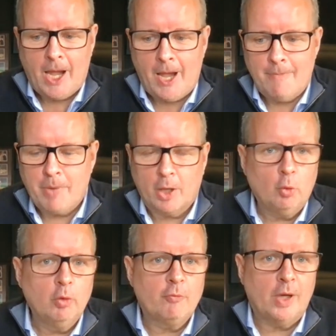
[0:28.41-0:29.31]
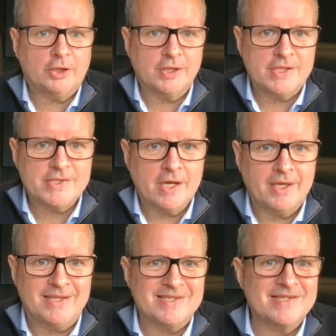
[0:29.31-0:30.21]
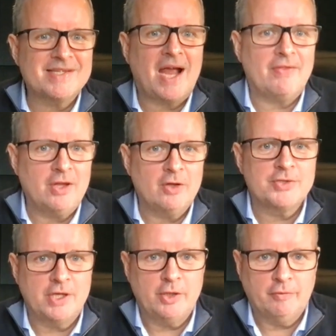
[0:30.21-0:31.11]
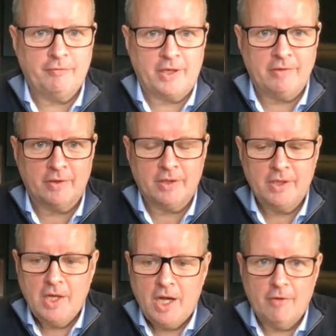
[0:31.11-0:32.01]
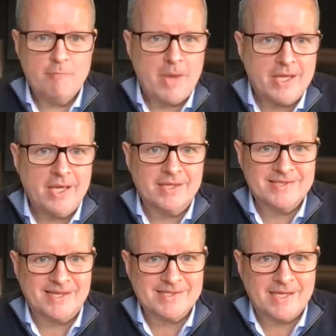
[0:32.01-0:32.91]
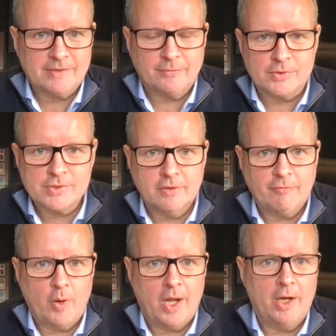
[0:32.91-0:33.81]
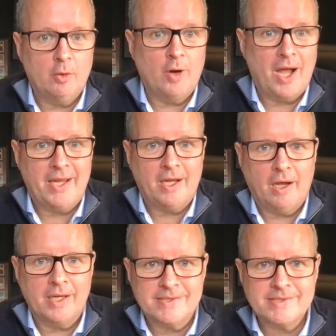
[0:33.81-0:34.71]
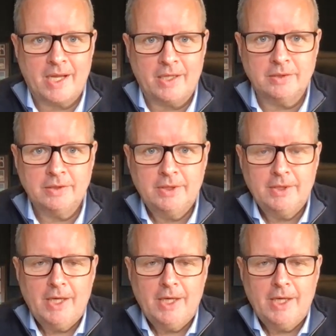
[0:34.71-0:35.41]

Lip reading: But all of which are designed to stack the odds in your favor of making a successful software or AI sale.